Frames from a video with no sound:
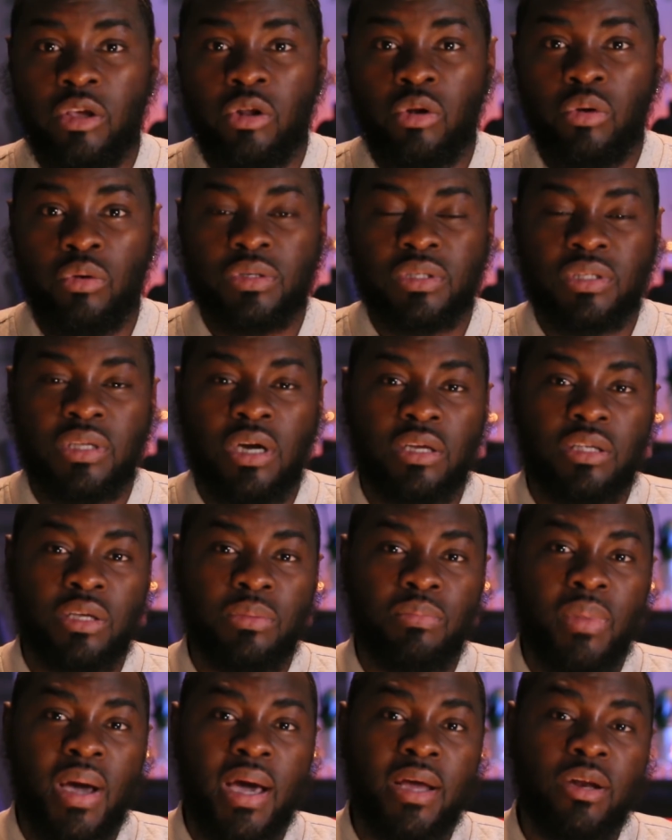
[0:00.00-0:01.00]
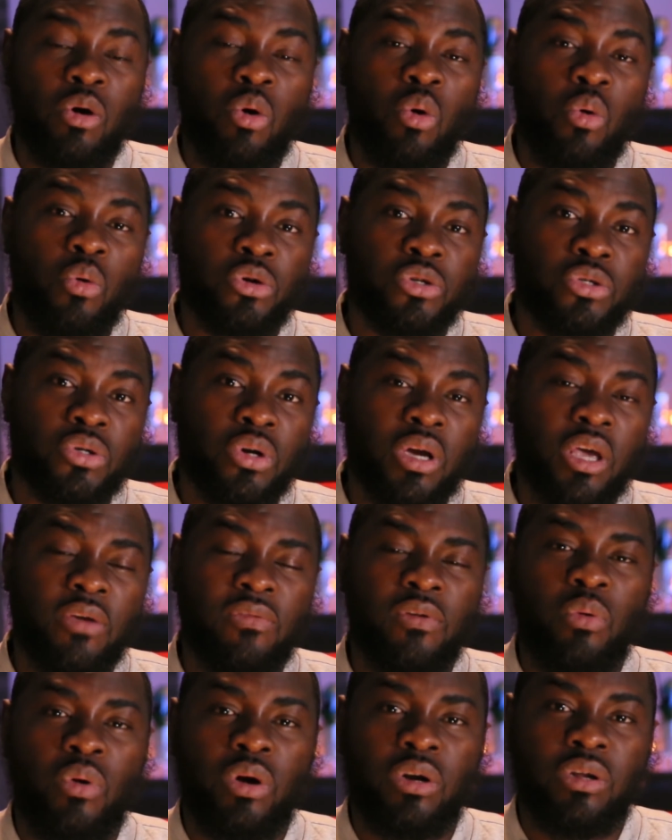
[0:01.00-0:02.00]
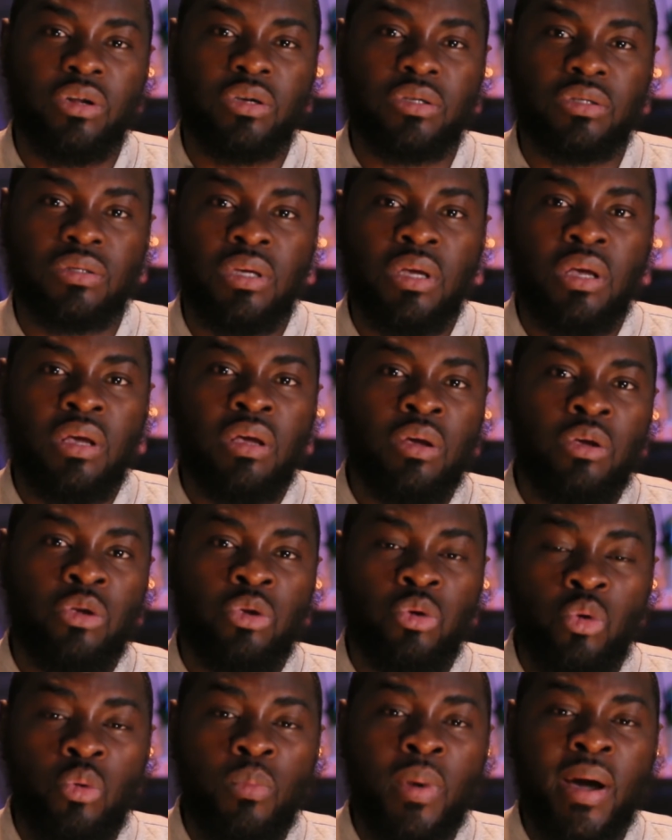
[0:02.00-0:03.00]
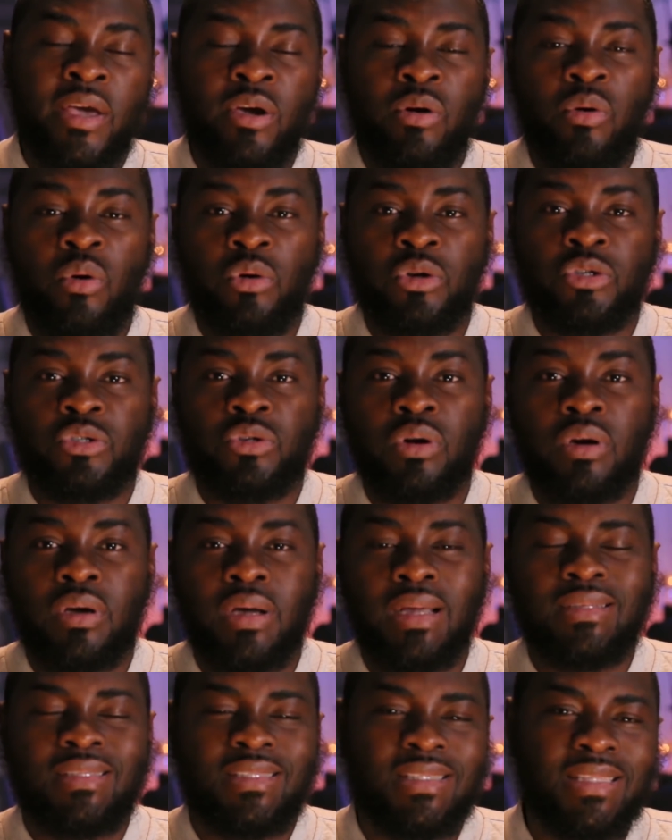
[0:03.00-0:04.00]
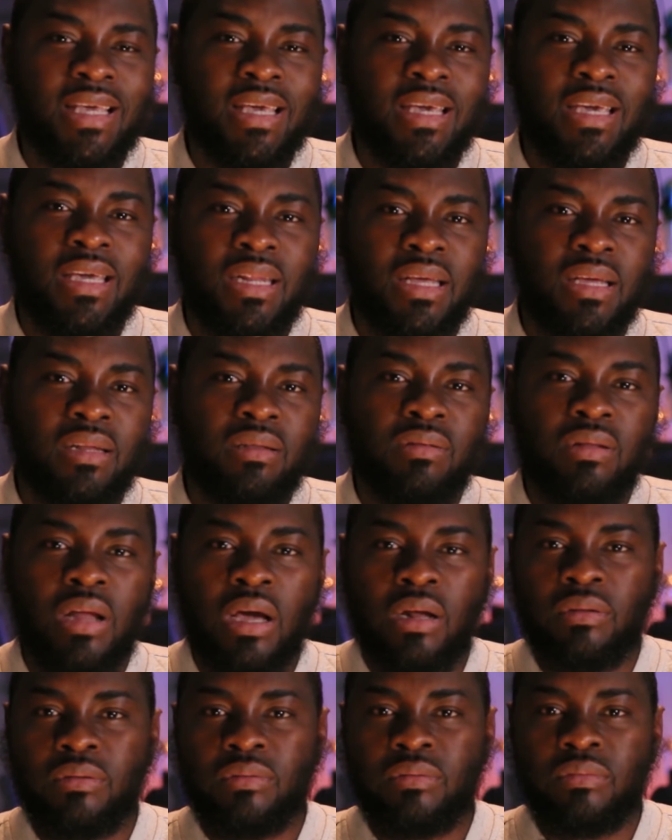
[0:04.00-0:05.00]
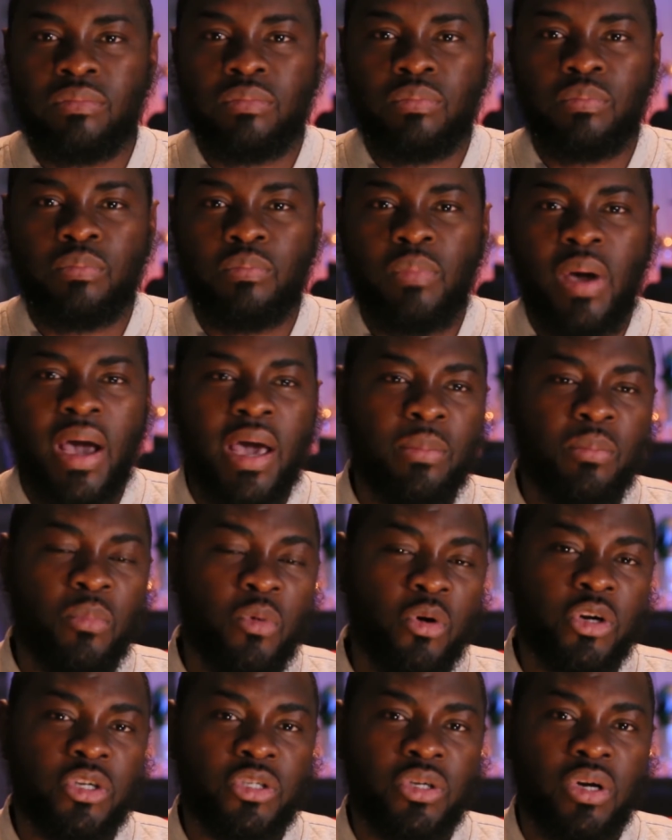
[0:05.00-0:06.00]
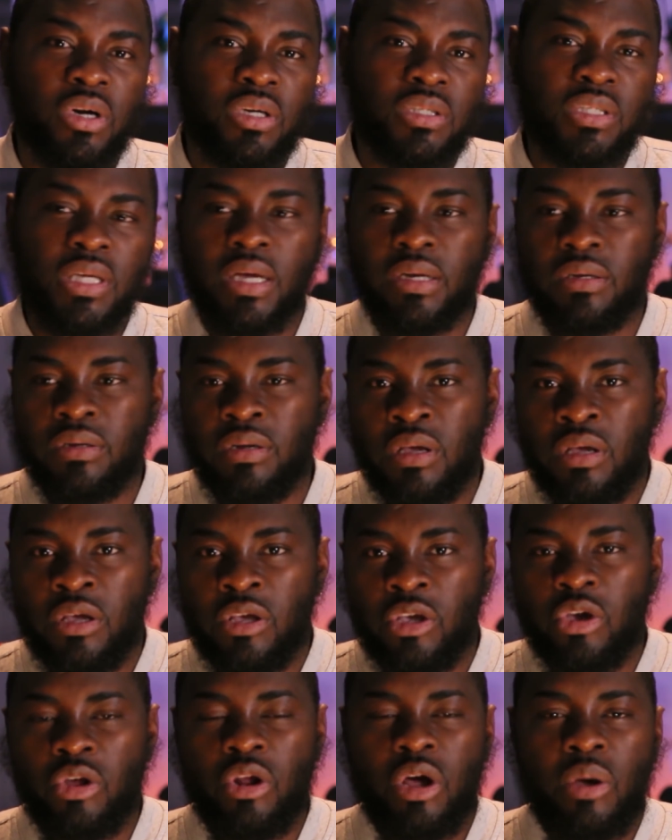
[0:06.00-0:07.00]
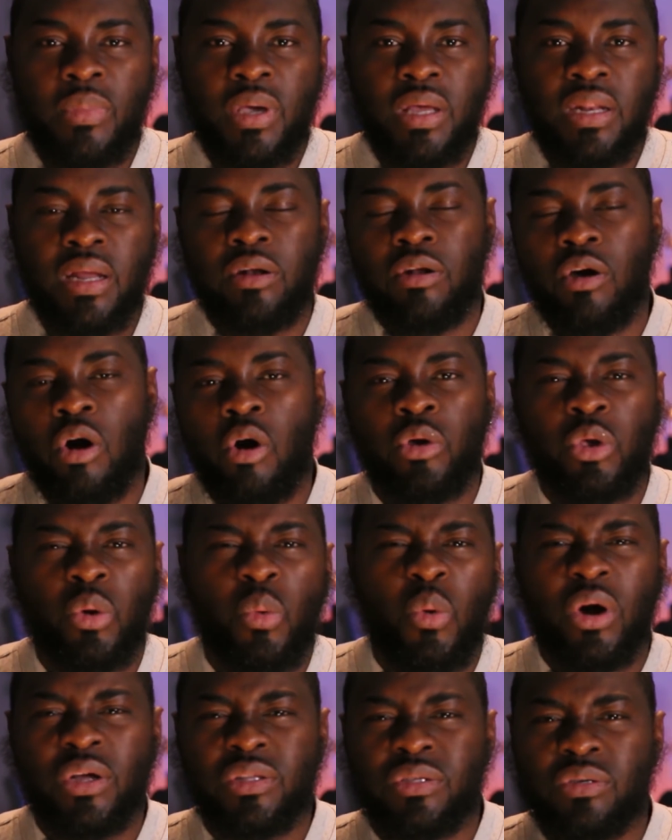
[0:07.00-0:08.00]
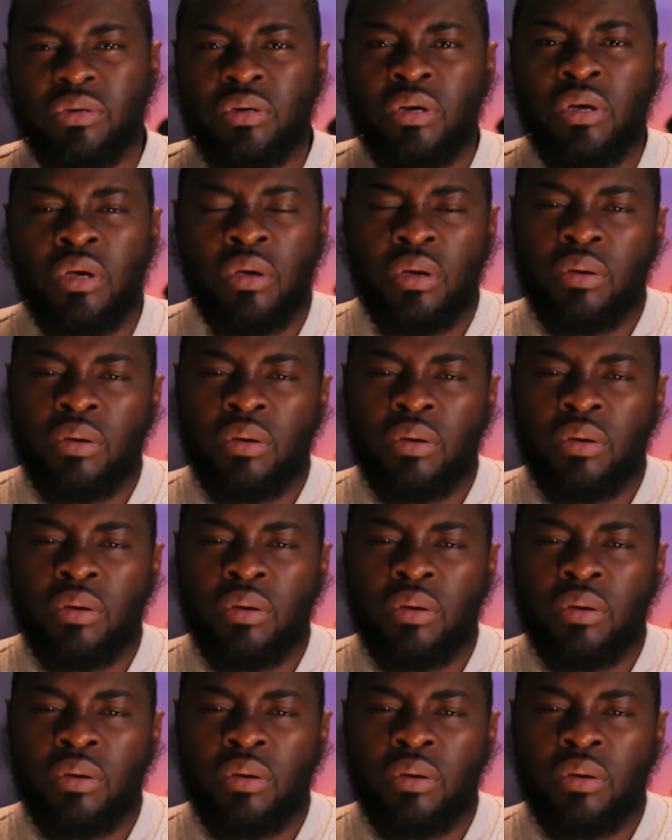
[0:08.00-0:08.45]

you know starting buying your own truck, if you want to just you buy your own truck and stay in it, not buying more trucks, and you know what I mean, and oh, you want to